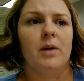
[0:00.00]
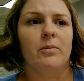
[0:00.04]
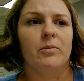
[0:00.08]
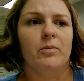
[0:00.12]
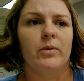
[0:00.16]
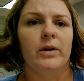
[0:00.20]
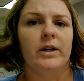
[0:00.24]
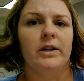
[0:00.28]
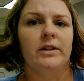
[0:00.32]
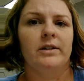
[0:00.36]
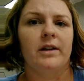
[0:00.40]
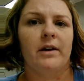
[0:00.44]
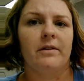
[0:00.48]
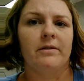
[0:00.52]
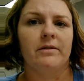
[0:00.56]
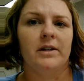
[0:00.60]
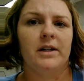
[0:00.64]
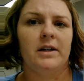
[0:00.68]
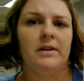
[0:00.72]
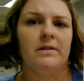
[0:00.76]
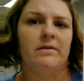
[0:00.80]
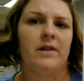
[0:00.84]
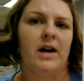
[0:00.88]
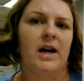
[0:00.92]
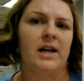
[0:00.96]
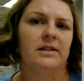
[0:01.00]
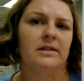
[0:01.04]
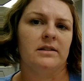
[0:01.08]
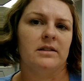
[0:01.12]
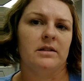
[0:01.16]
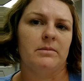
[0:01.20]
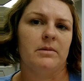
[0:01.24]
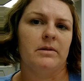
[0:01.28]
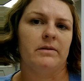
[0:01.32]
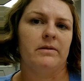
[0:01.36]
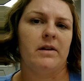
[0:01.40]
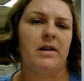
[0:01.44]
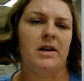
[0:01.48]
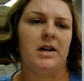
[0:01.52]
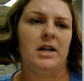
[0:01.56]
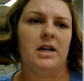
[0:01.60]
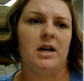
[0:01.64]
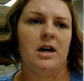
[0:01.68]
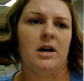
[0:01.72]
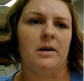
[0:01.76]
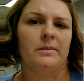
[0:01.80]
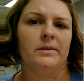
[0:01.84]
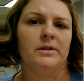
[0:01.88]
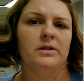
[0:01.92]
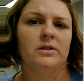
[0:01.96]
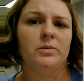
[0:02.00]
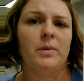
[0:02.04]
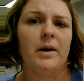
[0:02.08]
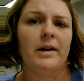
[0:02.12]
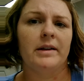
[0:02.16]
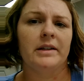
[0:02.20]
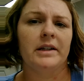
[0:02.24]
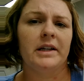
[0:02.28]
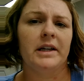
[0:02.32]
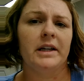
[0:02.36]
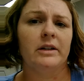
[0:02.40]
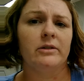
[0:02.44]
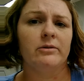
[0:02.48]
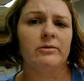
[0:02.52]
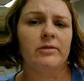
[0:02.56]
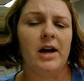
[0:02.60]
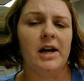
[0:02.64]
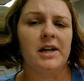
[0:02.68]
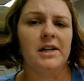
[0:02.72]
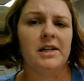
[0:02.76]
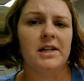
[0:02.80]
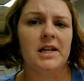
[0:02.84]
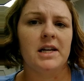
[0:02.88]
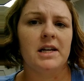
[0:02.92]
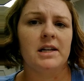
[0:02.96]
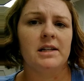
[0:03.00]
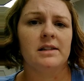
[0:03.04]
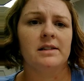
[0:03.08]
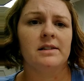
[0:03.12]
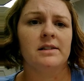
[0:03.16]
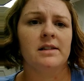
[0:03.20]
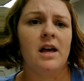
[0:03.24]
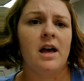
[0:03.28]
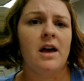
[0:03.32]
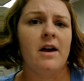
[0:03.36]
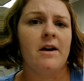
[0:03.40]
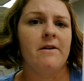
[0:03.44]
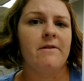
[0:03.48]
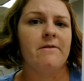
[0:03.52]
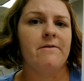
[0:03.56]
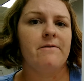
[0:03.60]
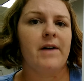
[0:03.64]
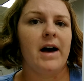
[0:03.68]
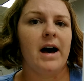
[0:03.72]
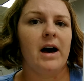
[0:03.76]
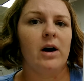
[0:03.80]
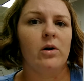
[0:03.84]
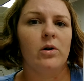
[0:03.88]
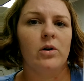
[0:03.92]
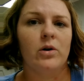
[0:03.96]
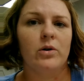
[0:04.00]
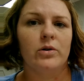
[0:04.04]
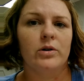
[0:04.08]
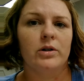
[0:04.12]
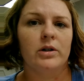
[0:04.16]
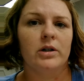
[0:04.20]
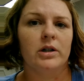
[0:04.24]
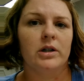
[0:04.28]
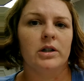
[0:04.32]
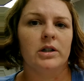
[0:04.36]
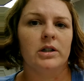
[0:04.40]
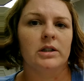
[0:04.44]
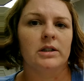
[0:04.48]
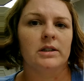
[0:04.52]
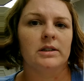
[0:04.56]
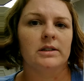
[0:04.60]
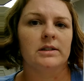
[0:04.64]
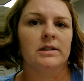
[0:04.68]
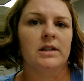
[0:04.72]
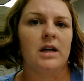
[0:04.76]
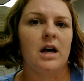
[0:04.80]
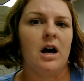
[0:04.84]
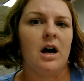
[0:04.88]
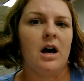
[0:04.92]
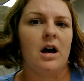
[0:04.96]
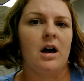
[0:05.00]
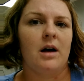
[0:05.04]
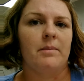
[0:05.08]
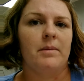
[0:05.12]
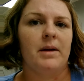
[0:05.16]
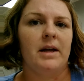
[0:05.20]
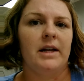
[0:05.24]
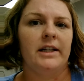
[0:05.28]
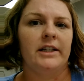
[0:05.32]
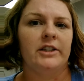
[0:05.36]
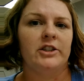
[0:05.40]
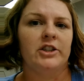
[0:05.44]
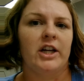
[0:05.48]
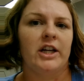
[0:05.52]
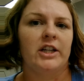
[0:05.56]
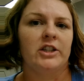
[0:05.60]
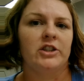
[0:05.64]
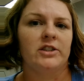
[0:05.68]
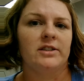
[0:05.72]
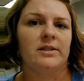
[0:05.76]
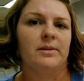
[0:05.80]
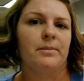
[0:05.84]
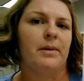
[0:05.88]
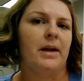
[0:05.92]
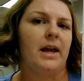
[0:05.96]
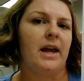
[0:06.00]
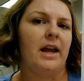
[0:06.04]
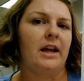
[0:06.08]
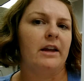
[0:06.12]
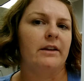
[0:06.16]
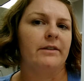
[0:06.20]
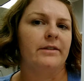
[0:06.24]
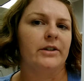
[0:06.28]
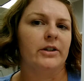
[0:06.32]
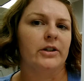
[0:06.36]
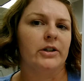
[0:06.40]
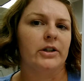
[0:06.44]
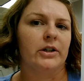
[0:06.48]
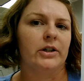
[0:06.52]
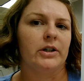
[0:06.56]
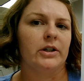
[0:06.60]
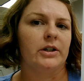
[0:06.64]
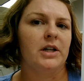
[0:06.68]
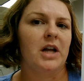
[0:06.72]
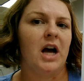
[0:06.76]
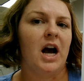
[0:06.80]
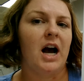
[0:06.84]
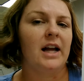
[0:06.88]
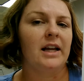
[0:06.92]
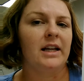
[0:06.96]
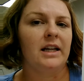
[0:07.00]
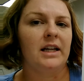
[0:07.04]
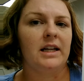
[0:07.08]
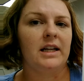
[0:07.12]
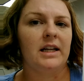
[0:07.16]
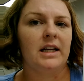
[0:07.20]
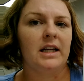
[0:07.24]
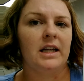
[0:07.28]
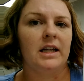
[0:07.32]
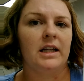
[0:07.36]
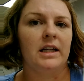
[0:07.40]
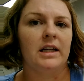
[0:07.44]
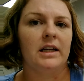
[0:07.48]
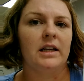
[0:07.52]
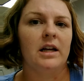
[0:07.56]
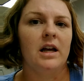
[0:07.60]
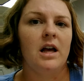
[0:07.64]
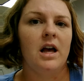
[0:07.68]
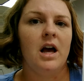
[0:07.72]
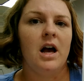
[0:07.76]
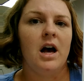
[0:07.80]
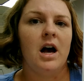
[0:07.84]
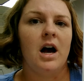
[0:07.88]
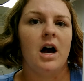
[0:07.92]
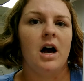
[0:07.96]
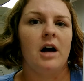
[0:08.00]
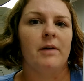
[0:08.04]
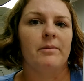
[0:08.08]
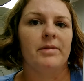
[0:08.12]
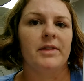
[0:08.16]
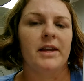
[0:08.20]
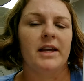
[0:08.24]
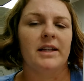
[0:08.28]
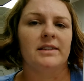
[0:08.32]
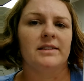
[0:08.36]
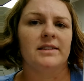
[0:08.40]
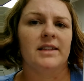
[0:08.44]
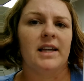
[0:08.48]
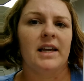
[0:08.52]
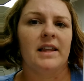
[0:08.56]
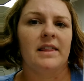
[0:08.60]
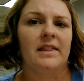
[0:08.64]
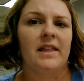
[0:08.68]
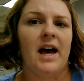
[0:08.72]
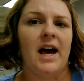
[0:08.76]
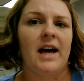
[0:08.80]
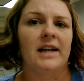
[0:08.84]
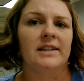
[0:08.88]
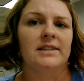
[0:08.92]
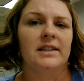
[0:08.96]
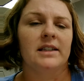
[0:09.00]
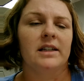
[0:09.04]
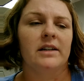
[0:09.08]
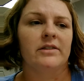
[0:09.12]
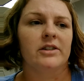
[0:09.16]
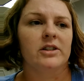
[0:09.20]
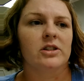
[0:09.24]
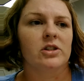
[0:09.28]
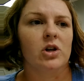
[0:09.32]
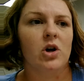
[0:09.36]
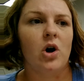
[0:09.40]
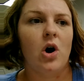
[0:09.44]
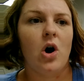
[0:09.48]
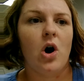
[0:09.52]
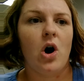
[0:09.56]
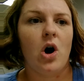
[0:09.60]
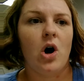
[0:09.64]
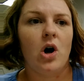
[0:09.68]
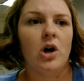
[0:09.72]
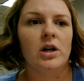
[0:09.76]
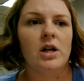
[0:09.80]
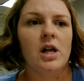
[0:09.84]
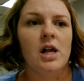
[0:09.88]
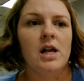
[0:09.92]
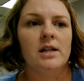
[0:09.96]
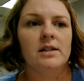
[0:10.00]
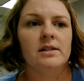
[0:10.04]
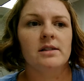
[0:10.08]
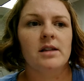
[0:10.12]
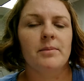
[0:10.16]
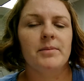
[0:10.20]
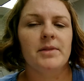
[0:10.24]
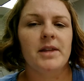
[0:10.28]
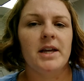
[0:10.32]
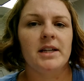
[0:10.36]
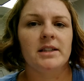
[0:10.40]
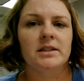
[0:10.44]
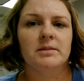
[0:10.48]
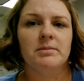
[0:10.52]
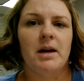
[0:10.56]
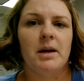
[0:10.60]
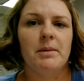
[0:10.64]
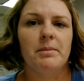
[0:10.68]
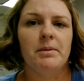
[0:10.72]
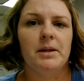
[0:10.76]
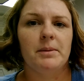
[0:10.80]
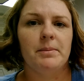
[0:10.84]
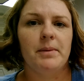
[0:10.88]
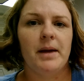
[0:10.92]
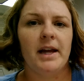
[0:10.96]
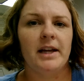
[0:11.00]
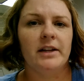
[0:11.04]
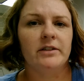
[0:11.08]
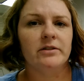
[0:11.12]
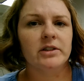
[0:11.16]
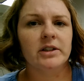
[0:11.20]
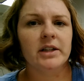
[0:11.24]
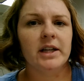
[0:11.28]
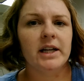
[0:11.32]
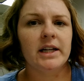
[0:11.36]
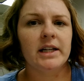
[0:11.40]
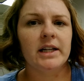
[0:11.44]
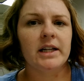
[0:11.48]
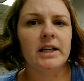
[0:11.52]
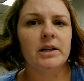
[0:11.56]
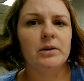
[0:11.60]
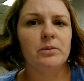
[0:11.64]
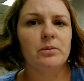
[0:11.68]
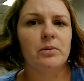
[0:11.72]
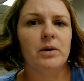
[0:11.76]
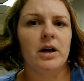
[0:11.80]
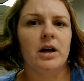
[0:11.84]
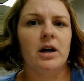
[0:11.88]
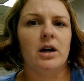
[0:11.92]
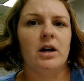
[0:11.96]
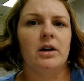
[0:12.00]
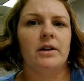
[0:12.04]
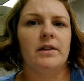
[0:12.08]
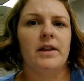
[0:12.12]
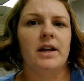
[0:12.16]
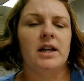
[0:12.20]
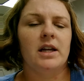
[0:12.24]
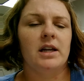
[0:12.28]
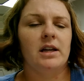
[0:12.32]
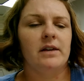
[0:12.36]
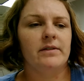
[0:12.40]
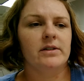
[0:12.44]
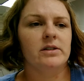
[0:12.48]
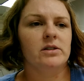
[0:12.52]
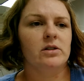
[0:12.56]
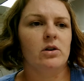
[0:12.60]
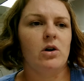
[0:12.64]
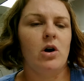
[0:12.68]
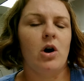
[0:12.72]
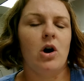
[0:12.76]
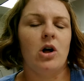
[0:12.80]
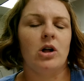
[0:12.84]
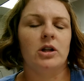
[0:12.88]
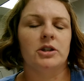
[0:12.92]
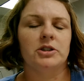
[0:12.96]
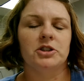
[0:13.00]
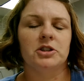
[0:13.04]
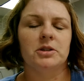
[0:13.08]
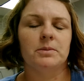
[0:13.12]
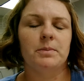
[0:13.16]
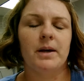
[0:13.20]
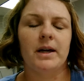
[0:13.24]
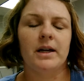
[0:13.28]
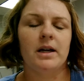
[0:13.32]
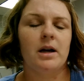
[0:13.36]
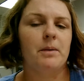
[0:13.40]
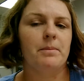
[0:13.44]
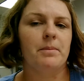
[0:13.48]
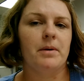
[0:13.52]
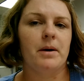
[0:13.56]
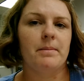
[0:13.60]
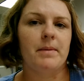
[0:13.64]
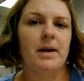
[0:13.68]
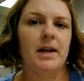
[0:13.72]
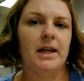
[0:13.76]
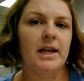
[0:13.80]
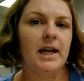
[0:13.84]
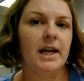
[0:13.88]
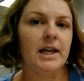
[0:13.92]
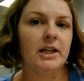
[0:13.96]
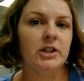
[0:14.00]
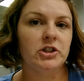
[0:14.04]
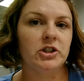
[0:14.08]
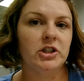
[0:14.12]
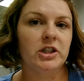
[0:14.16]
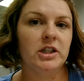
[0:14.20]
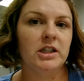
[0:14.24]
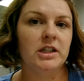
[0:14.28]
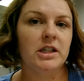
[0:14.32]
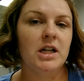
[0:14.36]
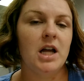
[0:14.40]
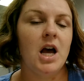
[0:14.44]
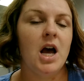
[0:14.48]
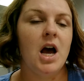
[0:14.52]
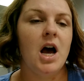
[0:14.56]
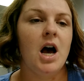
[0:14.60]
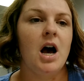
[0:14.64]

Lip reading: We definitely advise them of any swelling, redness, foul odors, any changes in behavior, not eating, things like that, to give us a call. Some things might be pain related where they can give us a call and just pick up a medication.